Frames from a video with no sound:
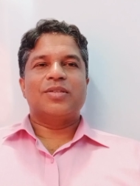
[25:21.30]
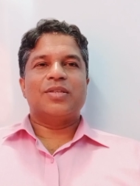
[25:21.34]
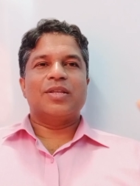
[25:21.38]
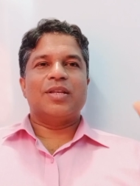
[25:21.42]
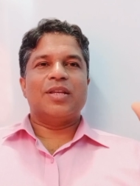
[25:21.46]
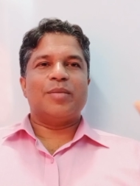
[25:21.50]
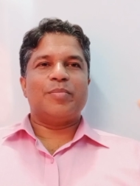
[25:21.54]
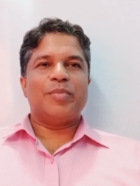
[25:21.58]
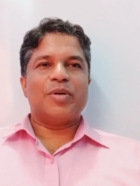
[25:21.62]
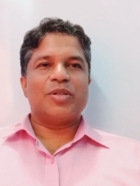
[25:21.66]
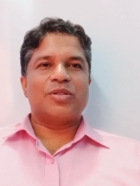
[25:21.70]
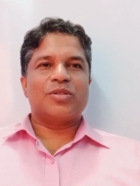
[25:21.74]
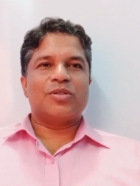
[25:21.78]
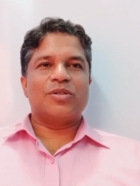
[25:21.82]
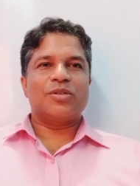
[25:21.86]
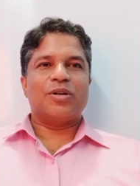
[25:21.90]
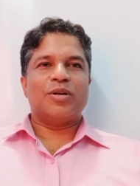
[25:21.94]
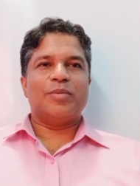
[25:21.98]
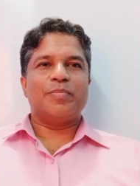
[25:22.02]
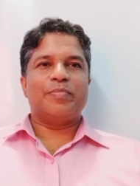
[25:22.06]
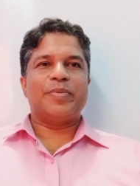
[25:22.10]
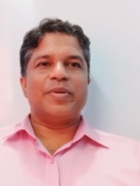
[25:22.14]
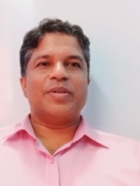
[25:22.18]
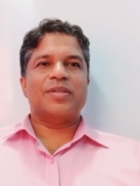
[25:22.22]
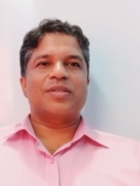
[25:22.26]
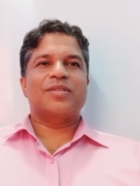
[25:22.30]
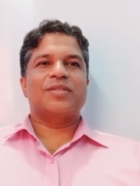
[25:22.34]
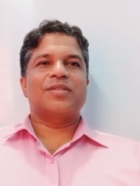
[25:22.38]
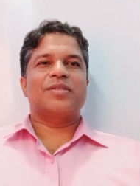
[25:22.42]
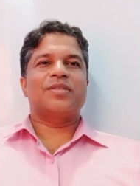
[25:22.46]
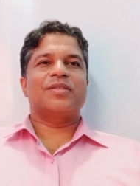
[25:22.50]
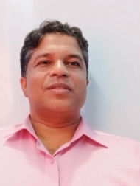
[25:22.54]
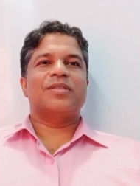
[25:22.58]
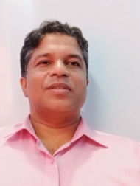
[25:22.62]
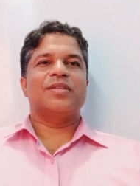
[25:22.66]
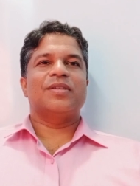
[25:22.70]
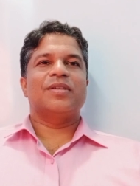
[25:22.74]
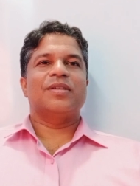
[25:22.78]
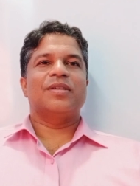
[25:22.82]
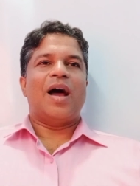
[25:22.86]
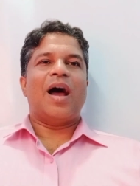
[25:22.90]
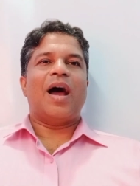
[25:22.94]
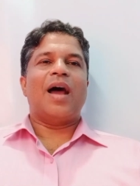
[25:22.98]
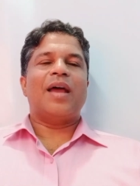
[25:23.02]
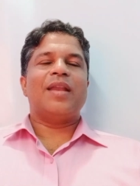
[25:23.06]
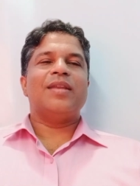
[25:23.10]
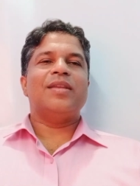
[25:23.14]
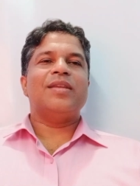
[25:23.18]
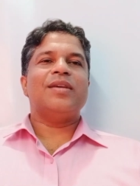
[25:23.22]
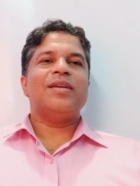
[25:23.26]
syllabus topics,
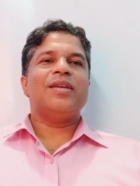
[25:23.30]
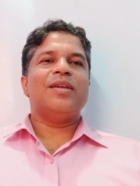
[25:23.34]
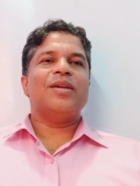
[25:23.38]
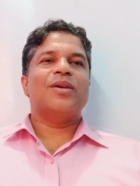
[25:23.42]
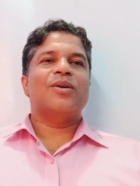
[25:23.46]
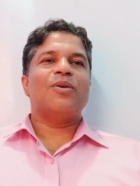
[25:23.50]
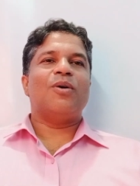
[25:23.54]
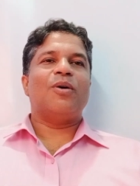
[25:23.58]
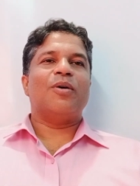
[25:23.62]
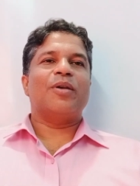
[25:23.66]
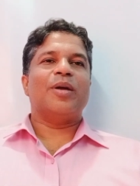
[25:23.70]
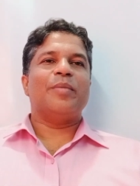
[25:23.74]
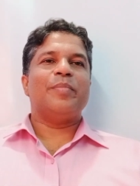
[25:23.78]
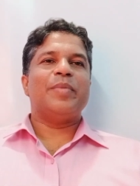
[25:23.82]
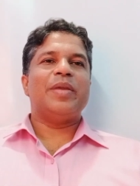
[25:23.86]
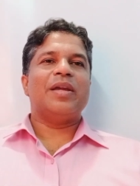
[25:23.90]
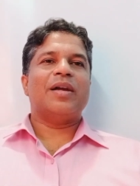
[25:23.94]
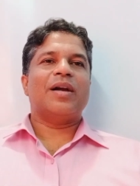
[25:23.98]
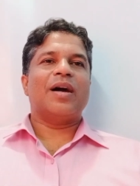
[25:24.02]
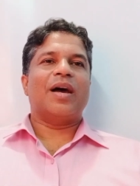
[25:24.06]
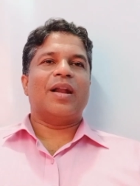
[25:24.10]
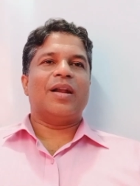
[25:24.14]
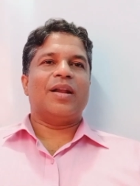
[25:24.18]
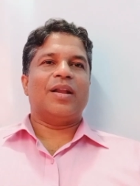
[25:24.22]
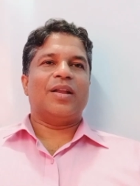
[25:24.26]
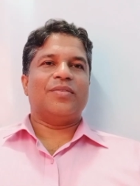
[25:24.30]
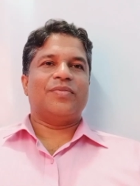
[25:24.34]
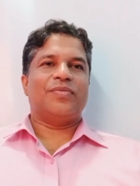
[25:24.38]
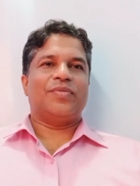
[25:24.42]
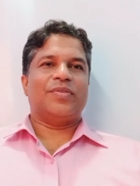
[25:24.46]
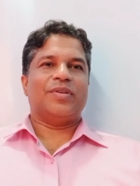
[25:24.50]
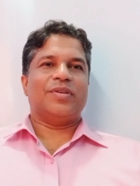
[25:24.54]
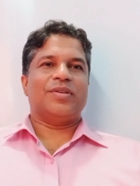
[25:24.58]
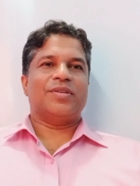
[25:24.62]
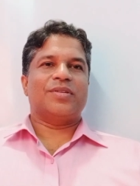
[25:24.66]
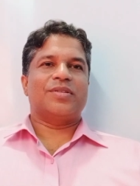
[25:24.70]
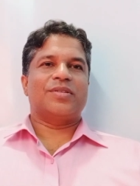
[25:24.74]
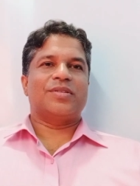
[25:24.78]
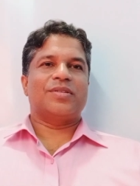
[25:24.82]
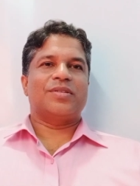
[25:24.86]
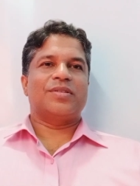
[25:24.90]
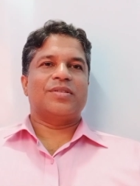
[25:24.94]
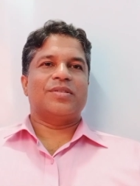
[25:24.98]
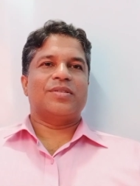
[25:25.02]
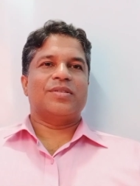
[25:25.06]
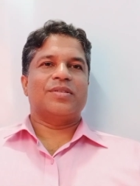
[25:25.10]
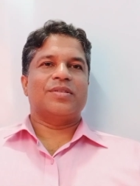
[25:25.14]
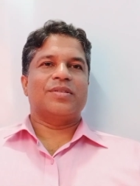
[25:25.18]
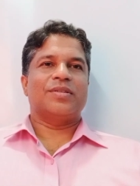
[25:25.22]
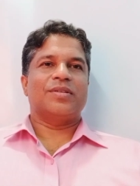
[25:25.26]
and economy current
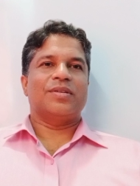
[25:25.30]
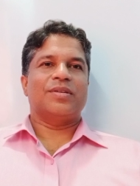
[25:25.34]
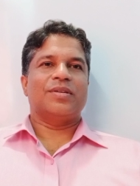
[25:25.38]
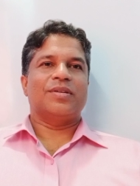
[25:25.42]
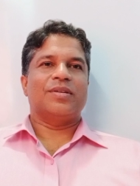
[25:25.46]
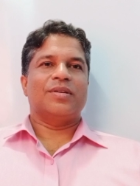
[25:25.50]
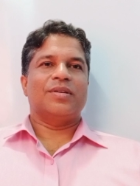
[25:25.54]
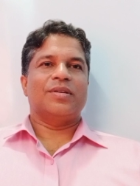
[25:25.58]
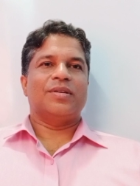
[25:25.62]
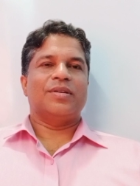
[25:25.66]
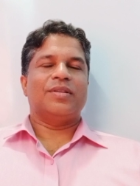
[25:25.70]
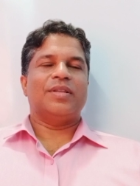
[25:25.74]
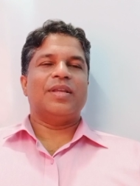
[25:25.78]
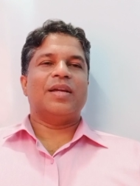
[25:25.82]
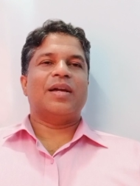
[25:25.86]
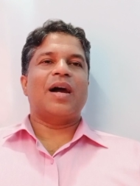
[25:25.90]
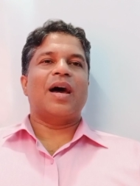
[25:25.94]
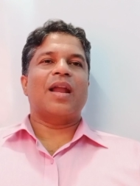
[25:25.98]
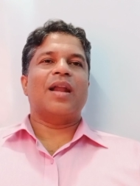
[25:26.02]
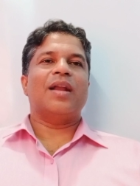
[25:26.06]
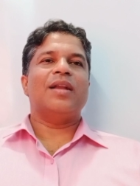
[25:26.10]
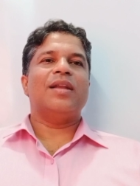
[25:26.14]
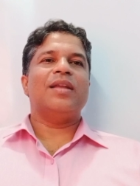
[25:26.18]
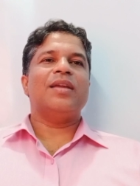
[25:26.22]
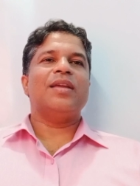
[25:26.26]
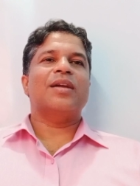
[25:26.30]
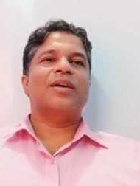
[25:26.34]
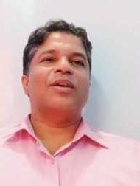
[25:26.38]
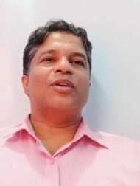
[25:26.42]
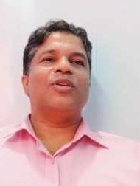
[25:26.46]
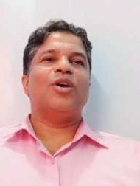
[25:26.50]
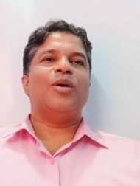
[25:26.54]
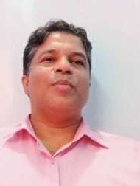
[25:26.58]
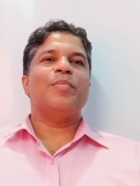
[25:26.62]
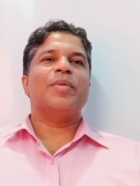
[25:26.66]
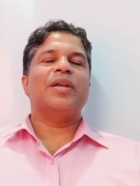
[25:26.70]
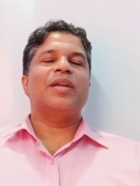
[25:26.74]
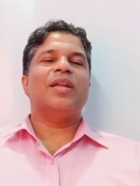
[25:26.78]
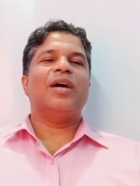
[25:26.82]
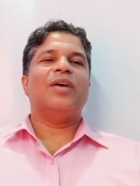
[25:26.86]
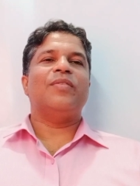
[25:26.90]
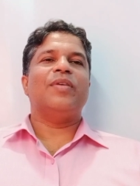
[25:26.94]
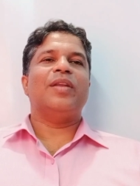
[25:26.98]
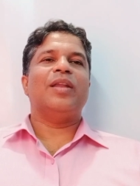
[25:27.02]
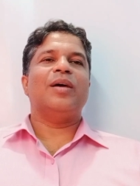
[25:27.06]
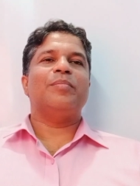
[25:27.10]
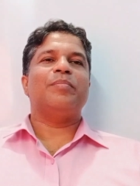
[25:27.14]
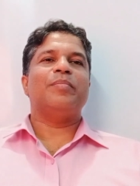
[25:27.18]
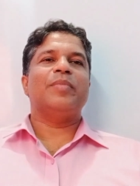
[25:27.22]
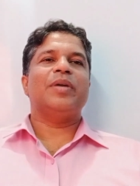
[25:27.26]
affairs, the current economic
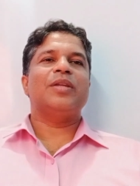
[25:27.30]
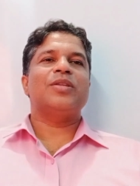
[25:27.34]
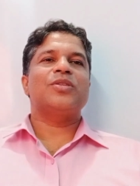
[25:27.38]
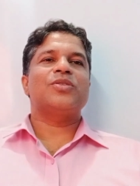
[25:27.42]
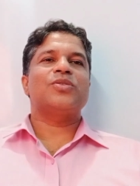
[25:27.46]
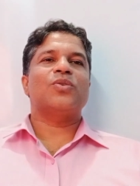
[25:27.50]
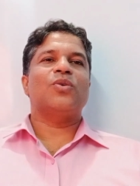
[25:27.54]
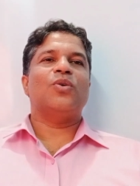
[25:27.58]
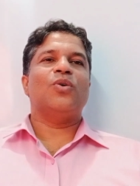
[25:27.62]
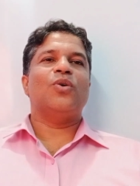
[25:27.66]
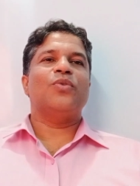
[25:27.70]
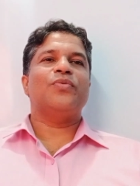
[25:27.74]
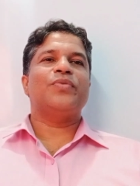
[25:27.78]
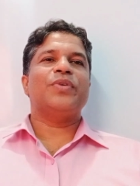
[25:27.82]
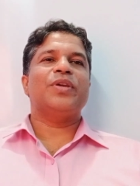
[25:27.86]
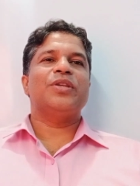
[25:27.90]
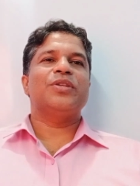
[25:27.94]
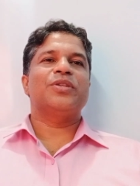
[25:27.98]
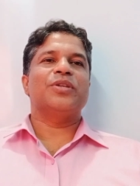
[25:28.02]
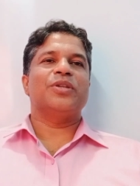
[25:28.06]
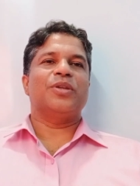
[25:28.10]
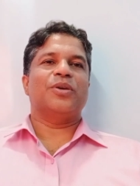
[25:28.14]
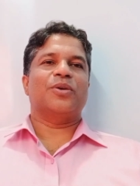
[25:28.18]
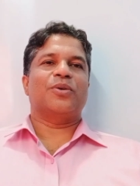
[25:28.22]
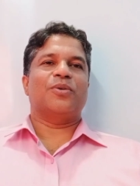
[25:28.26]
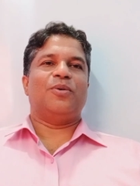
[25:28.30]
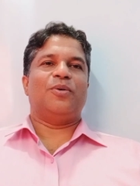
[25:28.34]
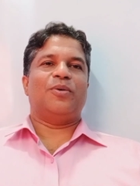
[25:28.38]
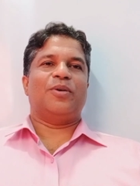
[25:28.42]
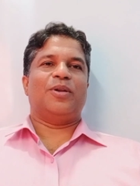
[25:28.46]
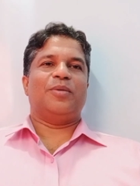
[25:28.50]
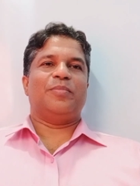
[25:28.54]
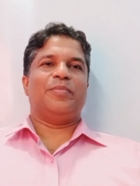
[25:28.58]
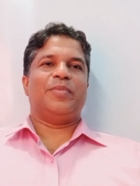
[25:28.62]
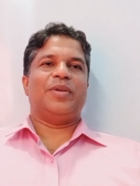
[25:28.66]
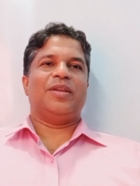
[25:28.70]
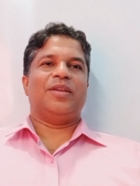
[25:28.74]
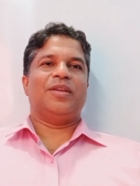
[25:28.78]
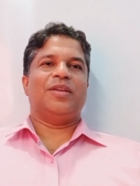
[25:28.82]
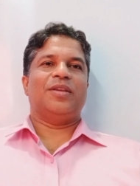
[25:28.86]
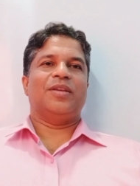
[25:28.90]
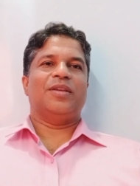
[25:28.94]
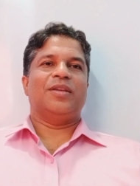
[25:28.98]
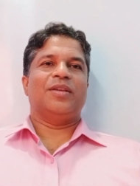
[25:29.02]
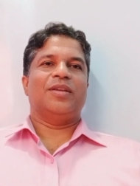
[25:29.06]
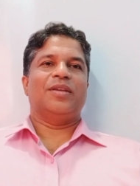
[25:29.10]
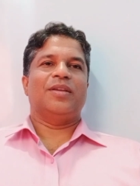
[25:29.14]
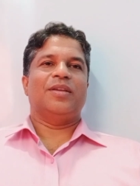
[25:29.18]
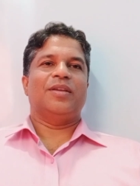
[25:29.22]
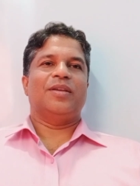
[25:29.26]
developments of Indian economy.
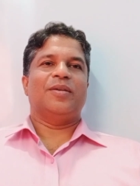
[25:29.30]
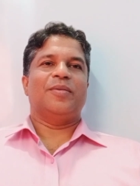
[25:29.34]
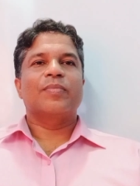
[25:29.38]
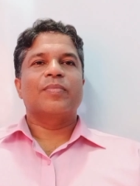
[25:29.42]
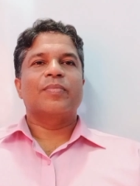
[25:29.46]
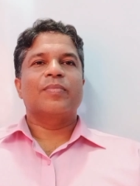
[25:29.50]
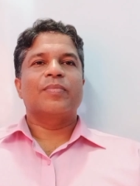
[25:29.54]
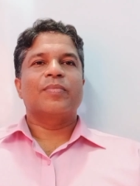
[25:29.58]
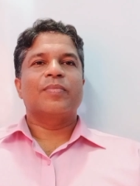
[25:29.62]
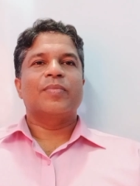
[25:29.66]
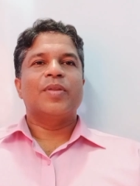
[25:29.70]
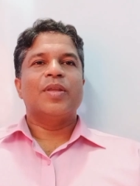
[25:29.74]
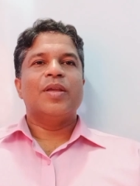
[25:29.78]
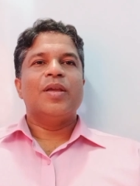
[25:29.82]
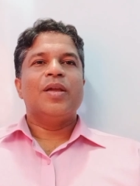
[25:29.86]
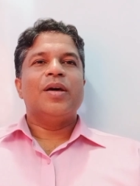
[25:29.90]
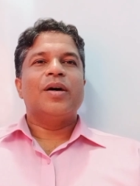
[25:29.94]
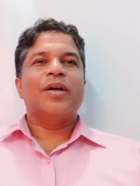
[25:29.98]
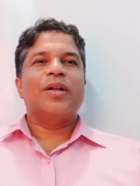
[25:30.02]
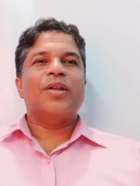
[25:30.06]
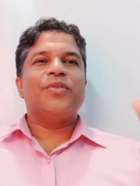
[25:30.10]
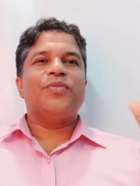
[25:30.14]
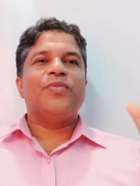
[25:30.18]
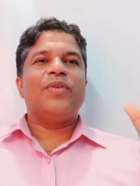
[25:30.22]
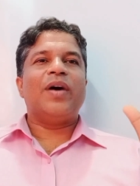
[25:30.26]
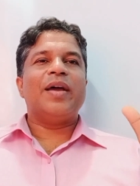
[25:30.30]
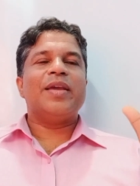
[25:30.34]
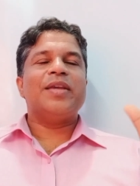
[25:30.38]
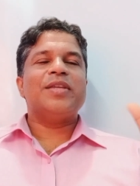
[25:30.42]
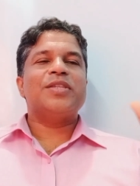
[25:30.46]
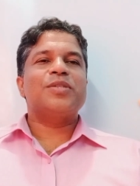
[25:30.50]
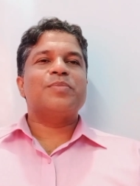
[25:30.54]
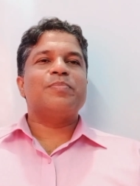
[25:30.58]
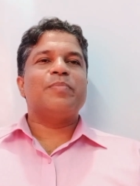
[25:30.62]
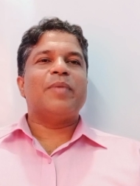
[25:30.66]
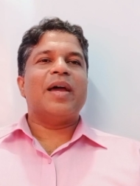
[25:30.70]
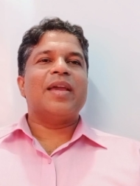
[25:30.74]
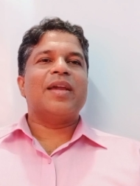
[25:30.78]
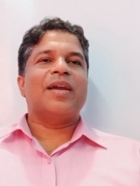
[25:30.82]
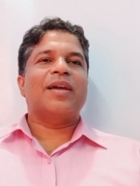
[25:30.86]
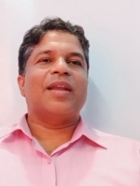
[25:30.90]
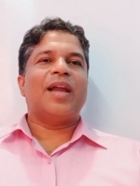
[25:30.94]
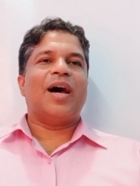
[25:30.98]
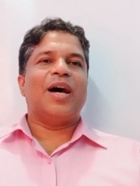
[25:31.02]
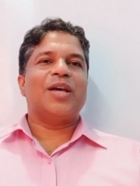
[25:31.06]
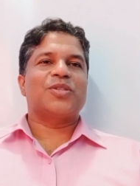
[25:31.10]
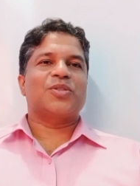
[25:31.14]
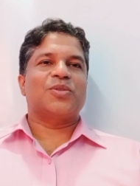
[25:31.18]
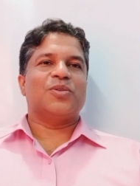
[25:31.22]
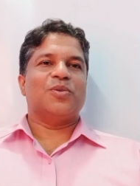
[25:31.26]
Revise my
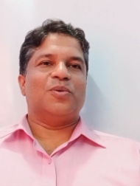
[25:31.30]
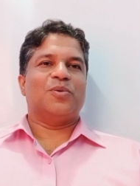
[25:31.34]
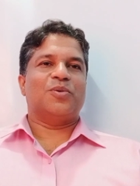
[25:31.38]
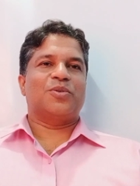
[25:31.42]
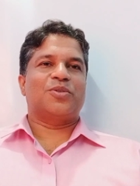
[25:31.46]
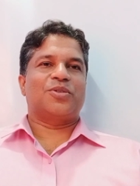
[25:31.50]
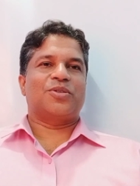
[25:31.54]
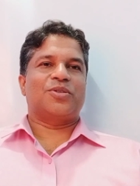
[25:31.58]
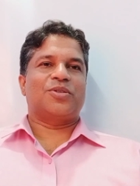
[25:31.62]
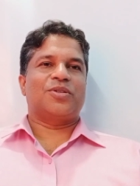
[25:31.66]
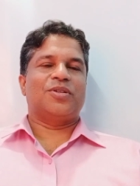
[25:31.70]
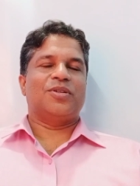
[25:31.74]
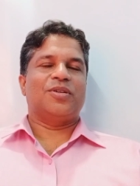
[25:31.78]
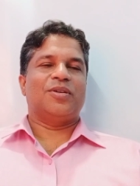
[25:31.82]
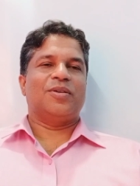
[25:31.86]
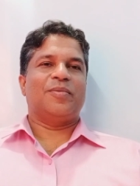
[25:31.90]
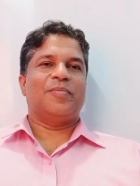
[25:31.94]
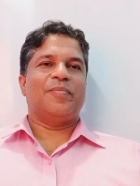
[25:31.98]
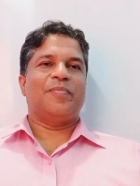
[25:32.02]
class notes.